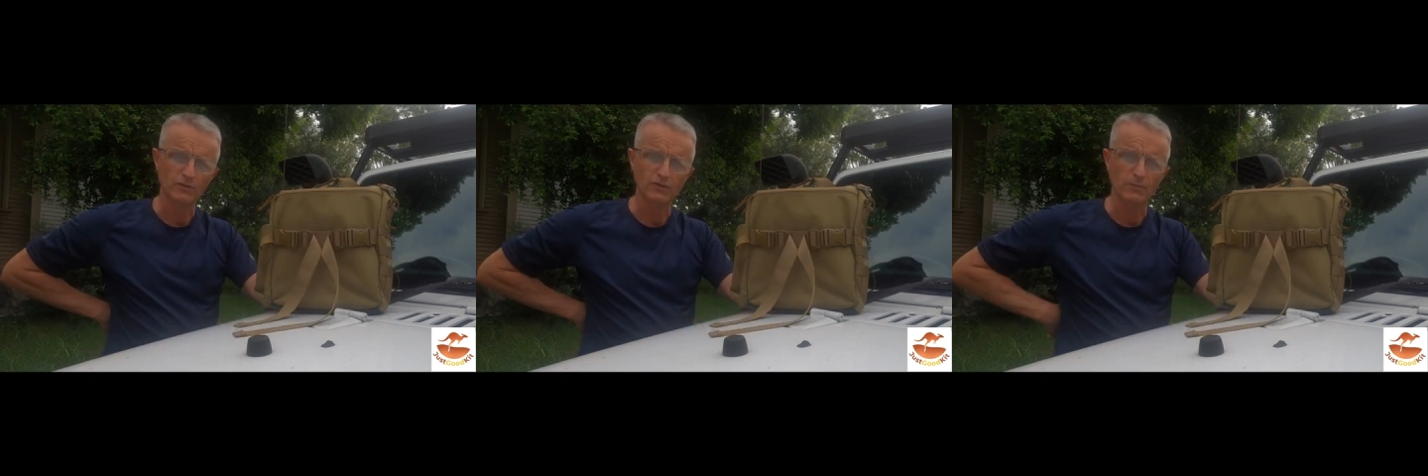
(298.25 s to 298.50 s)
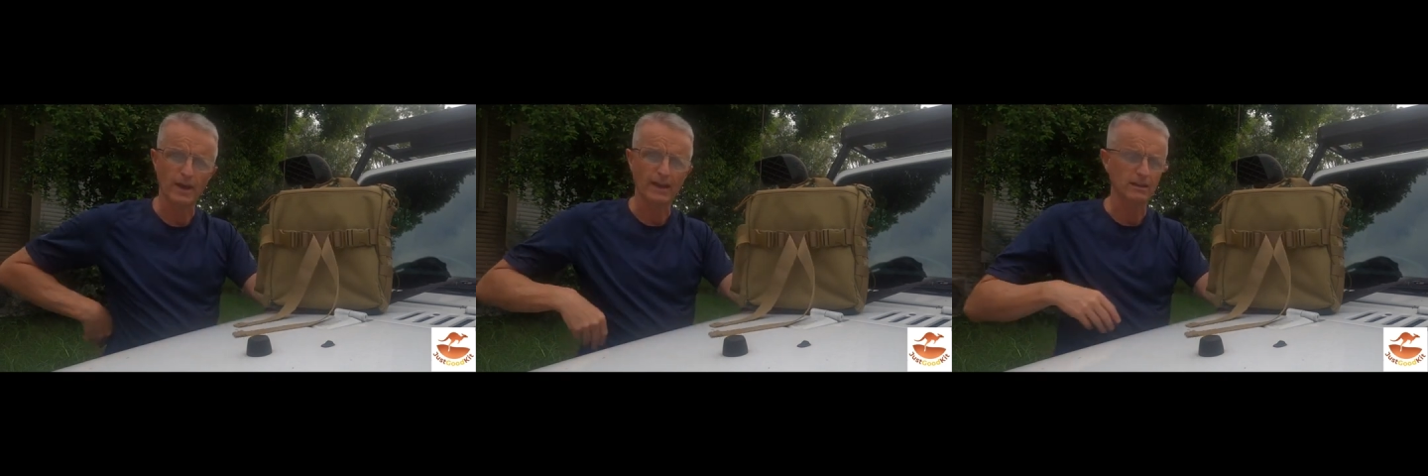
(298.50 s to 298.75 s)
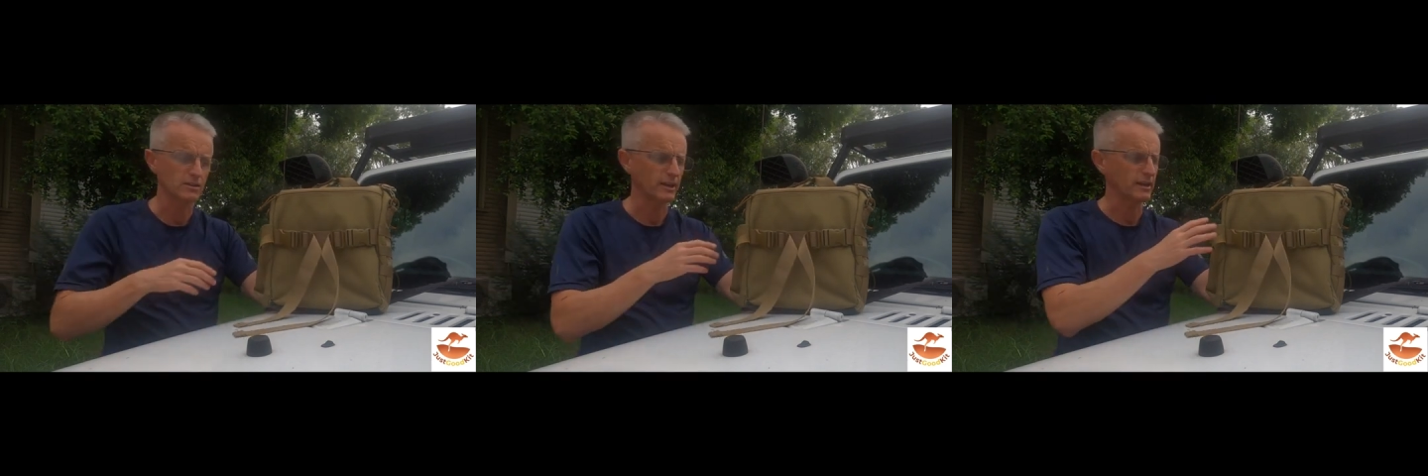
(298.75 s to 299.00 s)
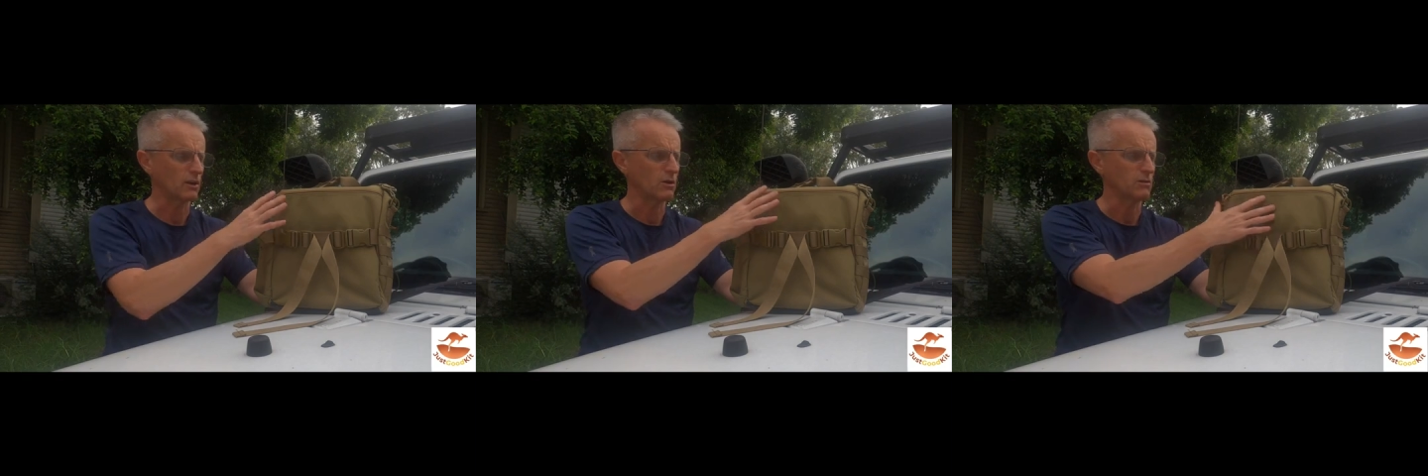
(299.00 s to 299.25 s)
of your back
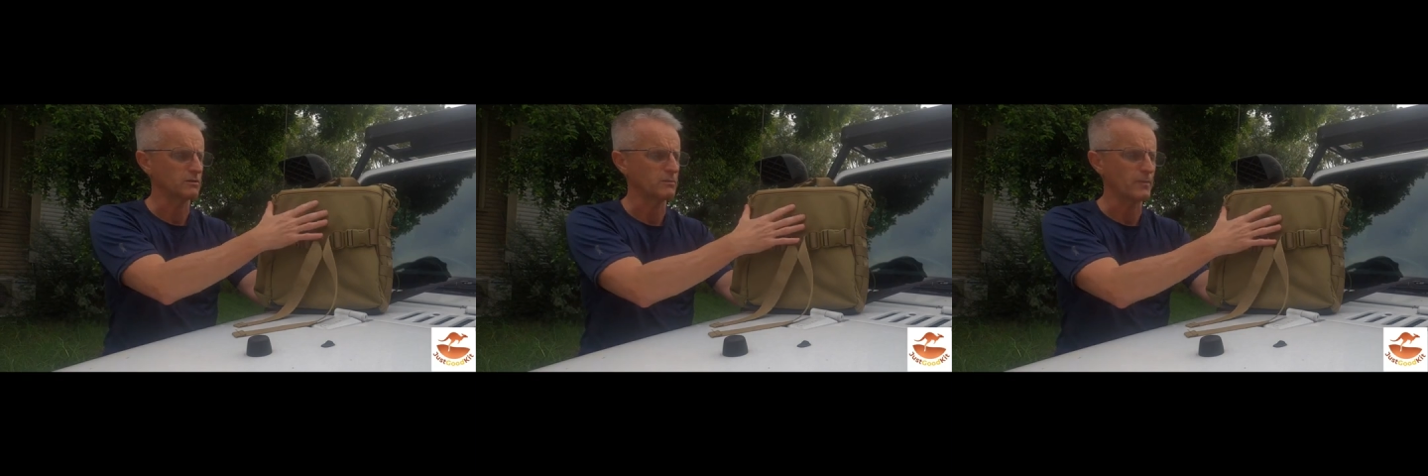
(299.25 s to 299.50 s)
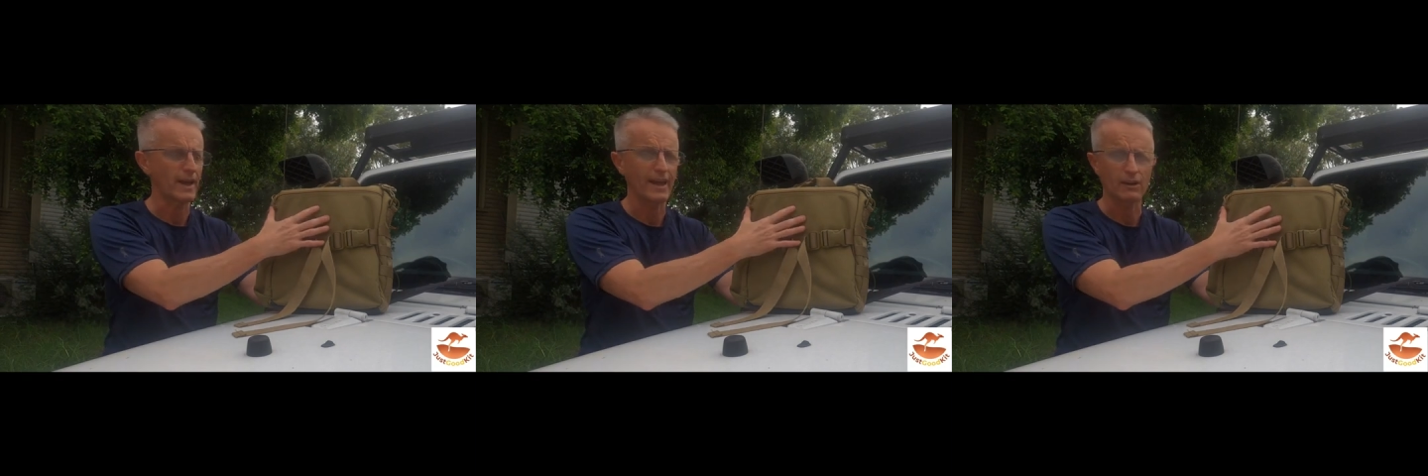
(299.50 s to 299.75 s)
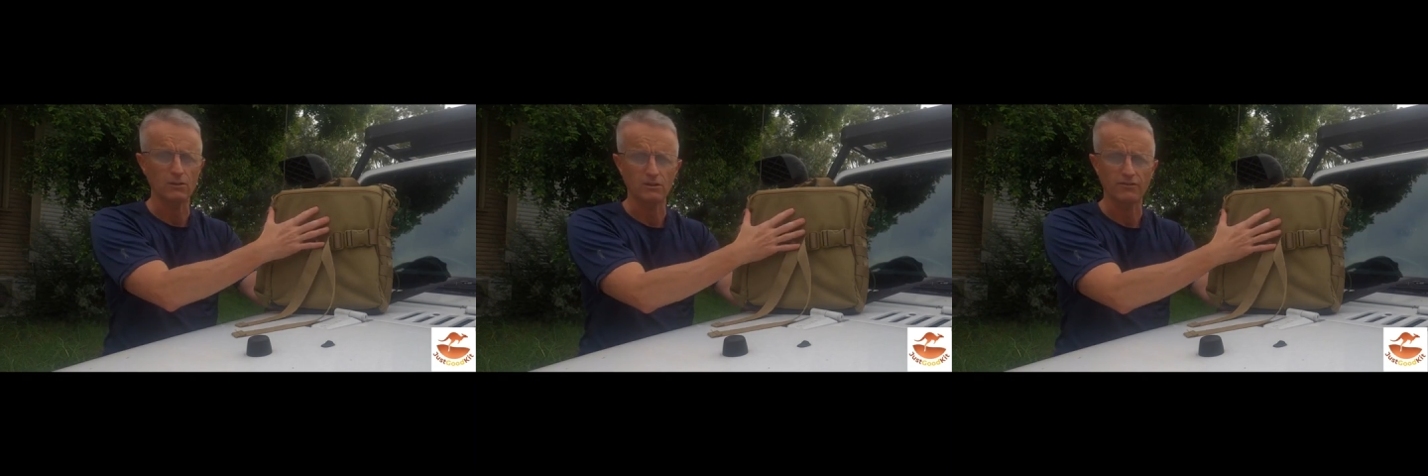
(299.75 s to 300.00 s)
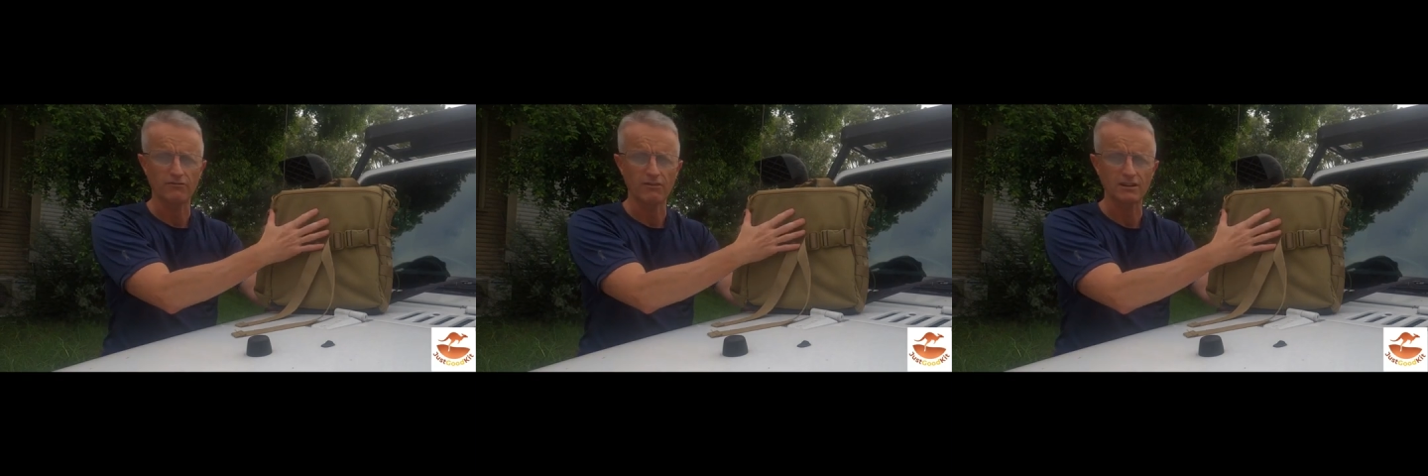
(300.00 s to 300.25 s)
so you can hold the bag
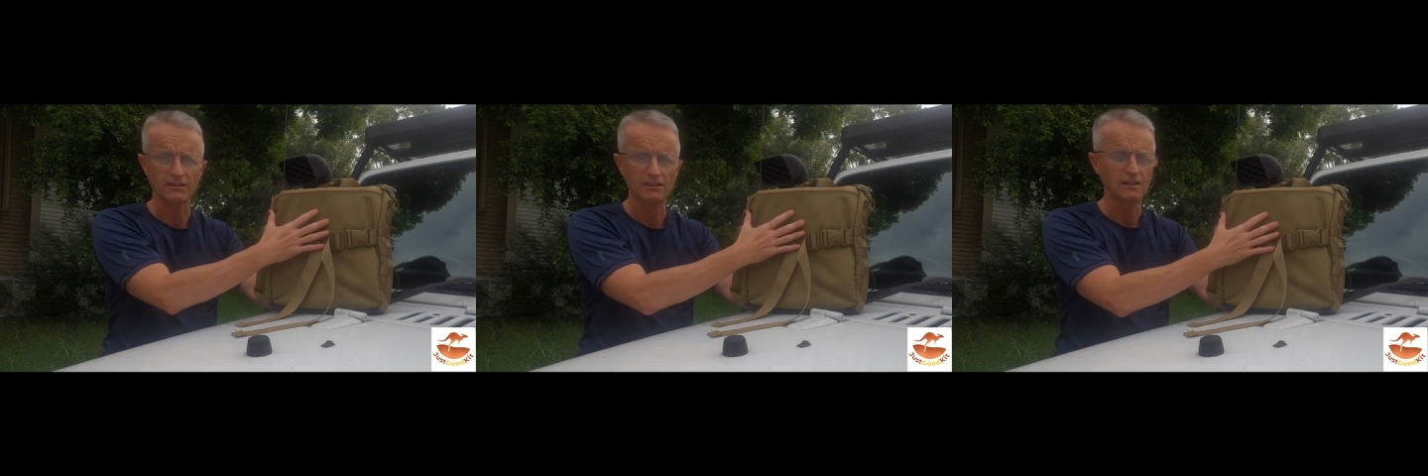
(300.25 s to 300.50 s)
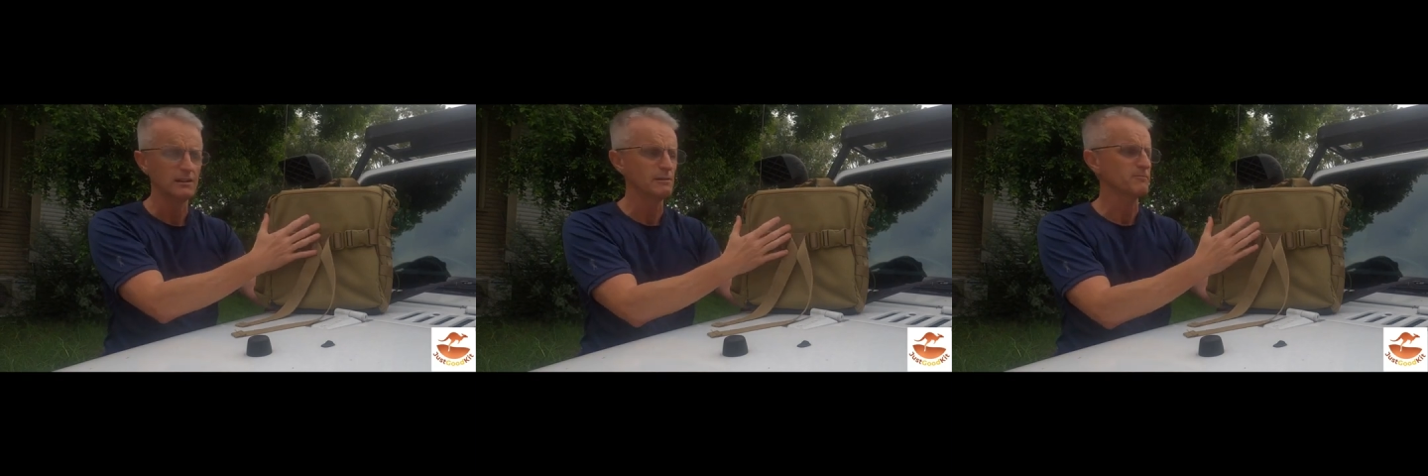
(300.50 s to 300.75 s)
on your front